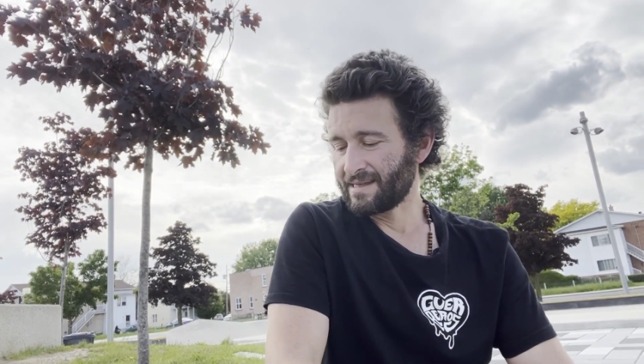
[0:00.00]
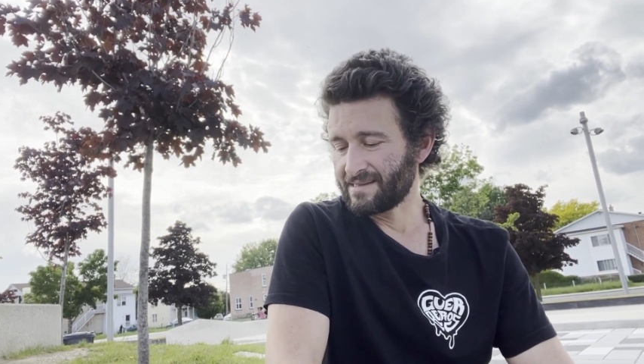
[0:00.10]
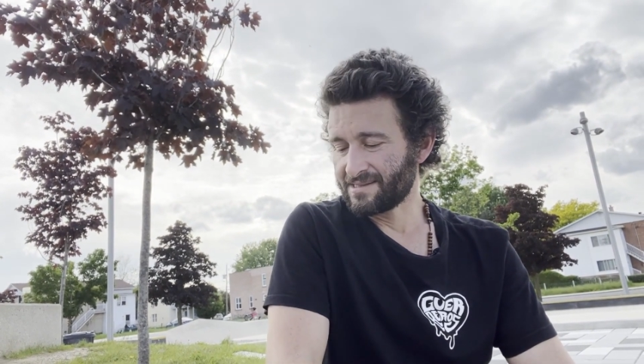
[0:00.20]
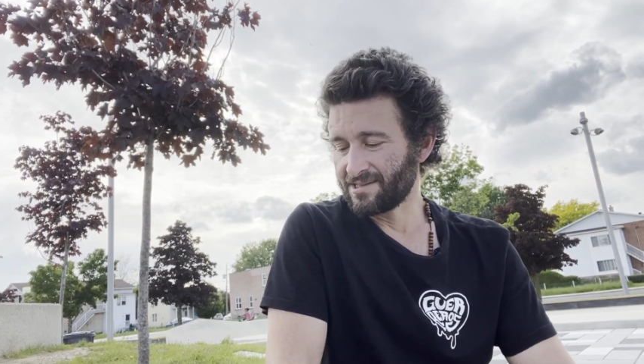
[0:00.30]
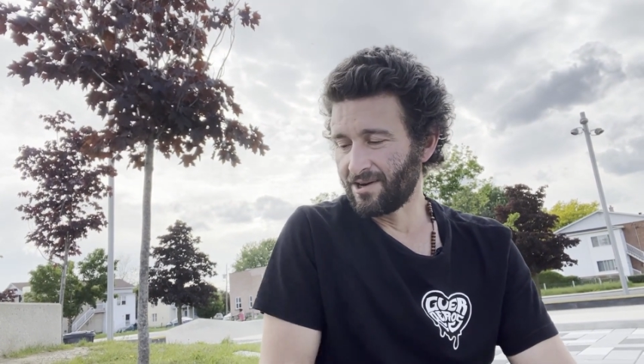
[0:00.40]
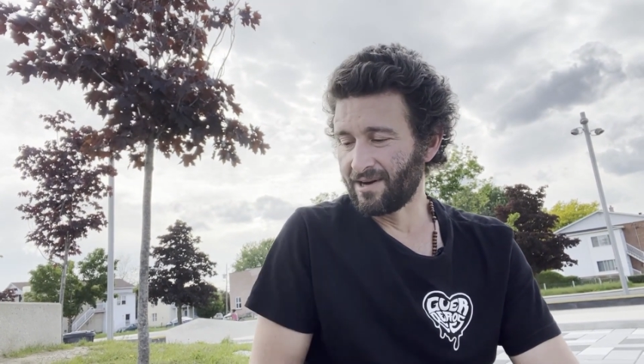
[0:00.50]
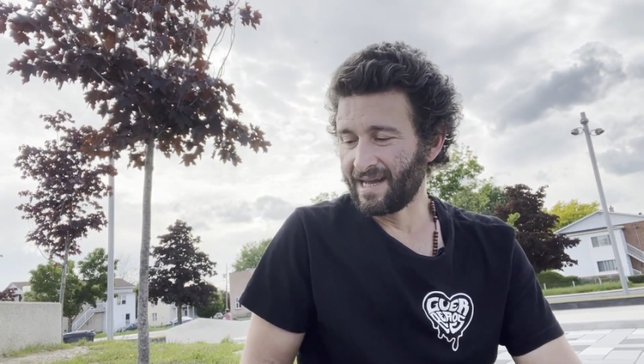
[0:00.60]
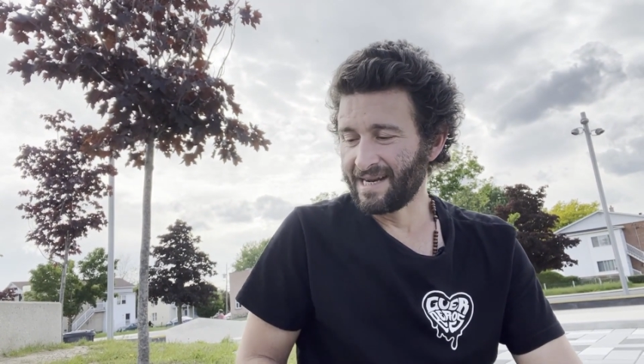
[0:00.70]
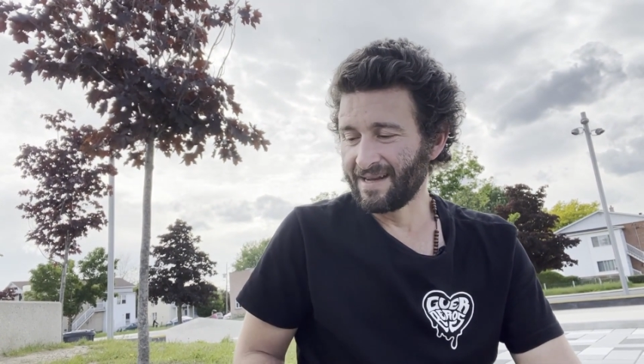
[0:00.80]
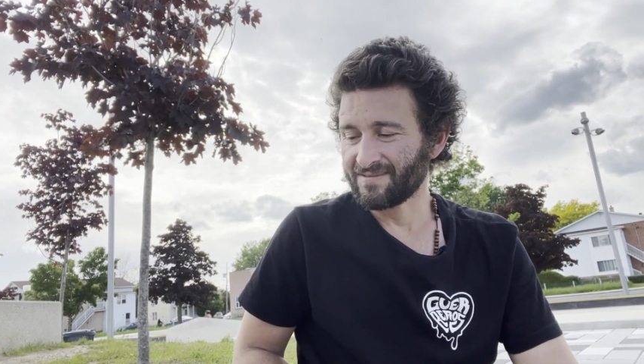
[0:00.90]
So
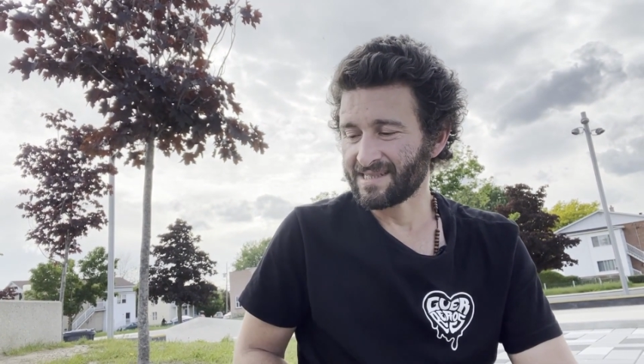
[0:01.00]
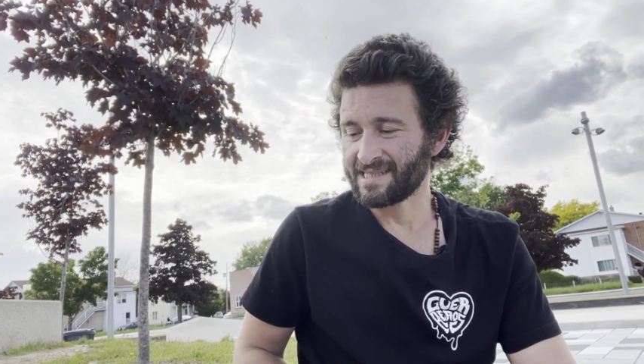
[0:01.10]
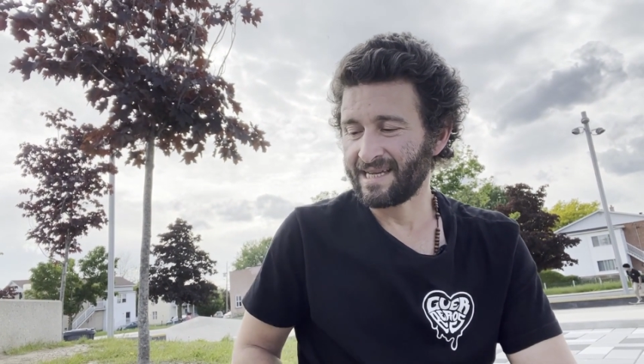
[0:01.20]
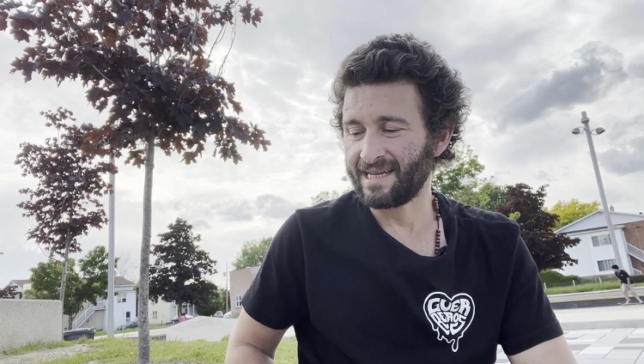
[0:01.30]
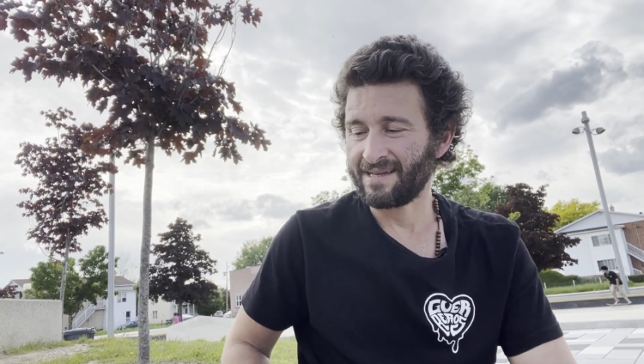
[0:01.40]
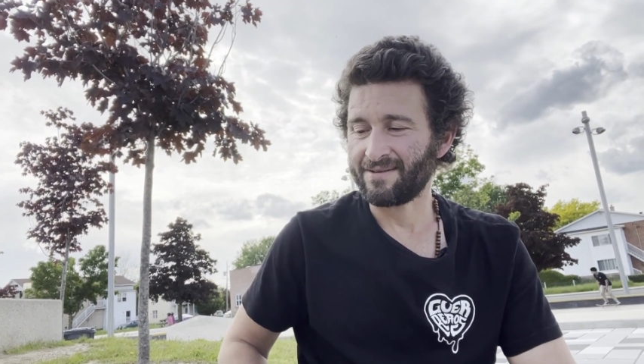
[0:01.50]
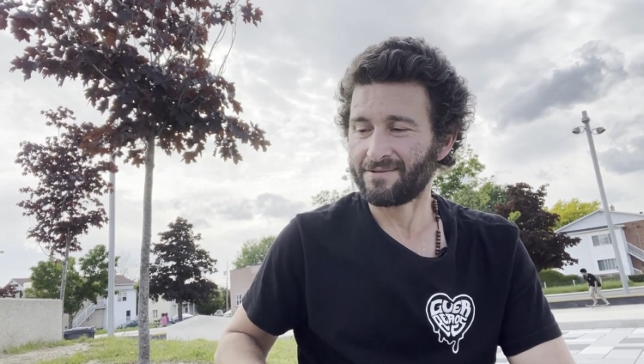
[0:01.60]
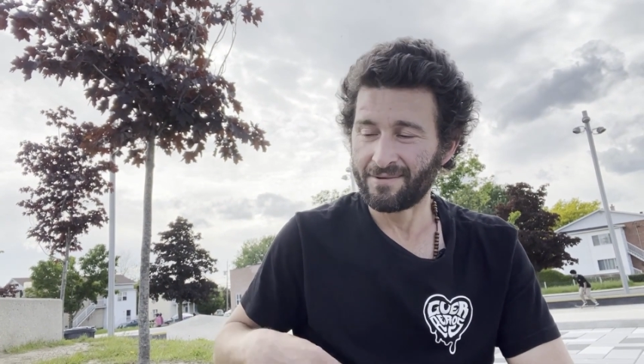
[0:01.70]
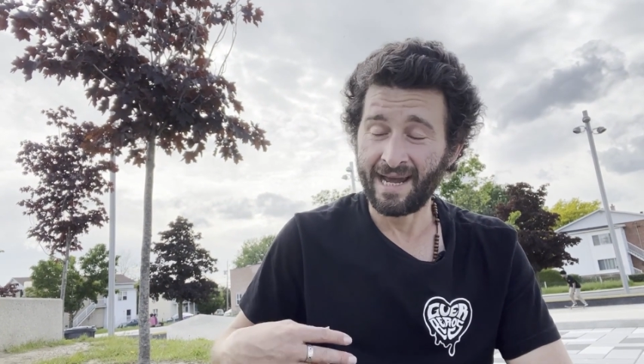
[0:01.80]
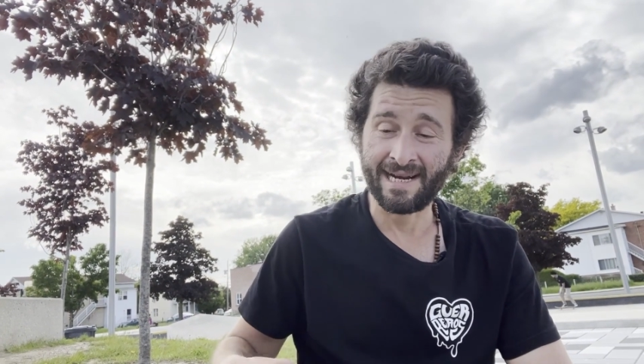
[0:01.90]
I'd have to say,
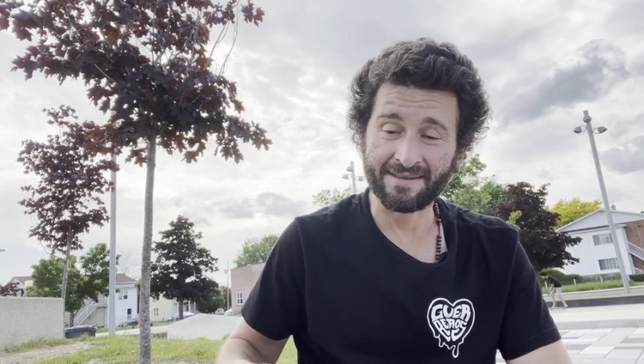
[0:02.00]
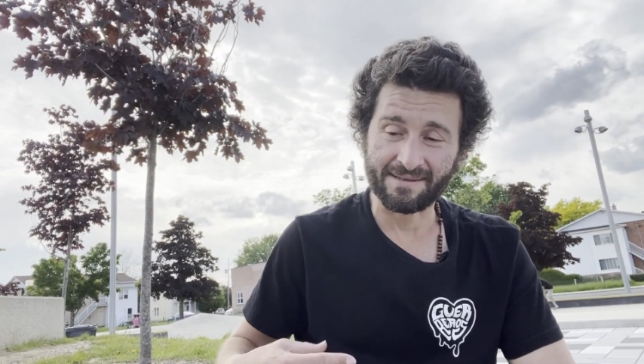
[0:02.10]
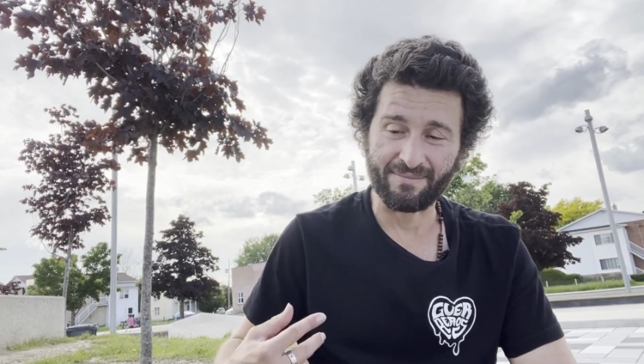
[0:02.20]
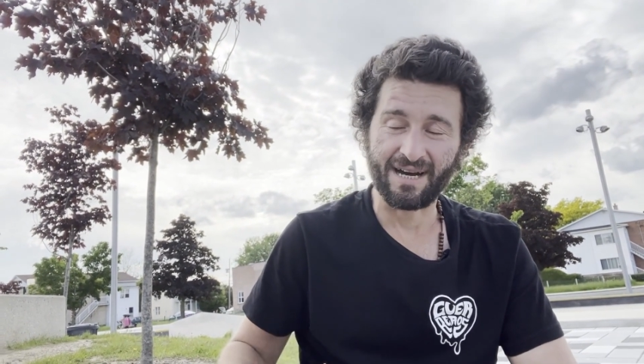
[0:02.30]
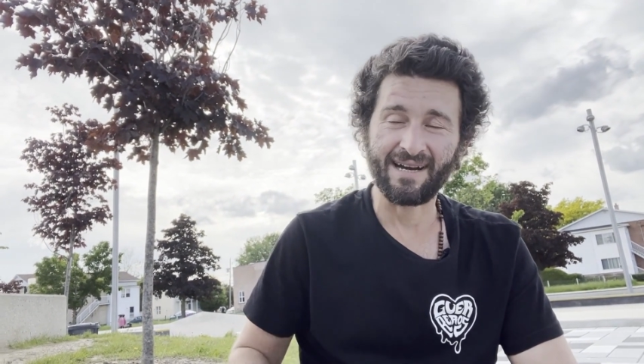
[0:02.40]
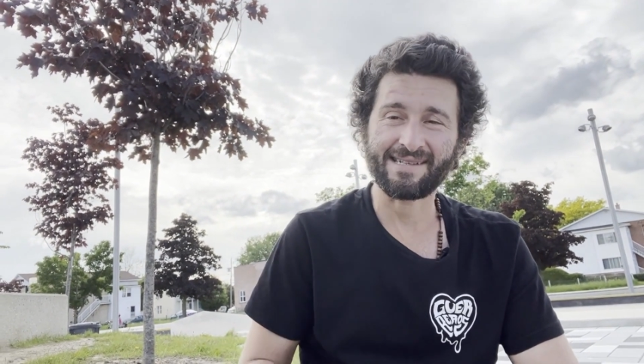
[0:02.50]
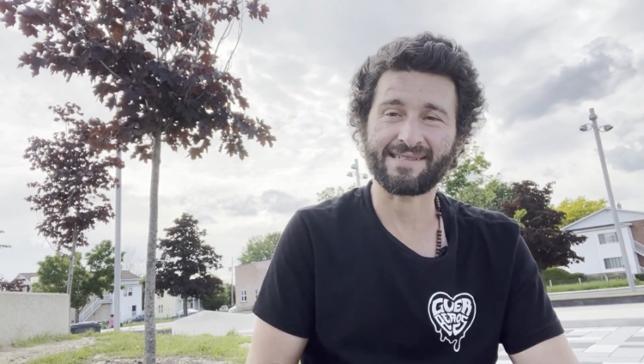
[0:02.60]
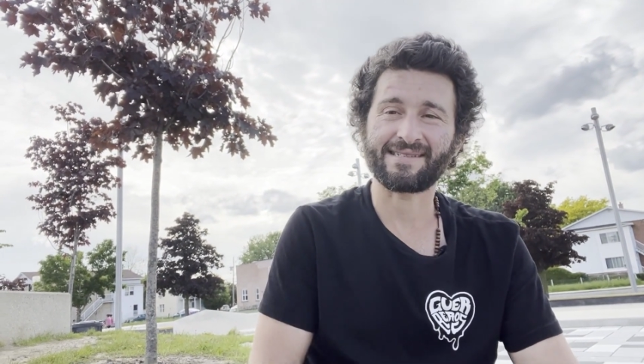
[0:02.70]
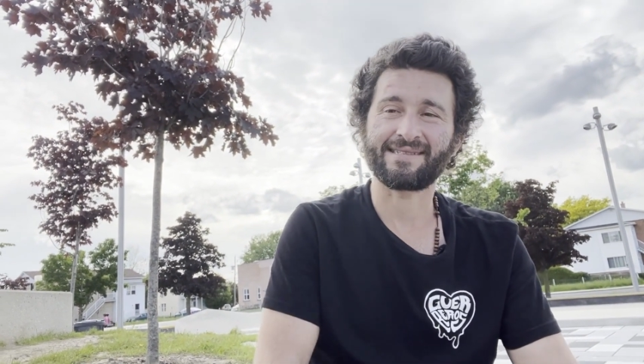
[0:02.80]
right out the box,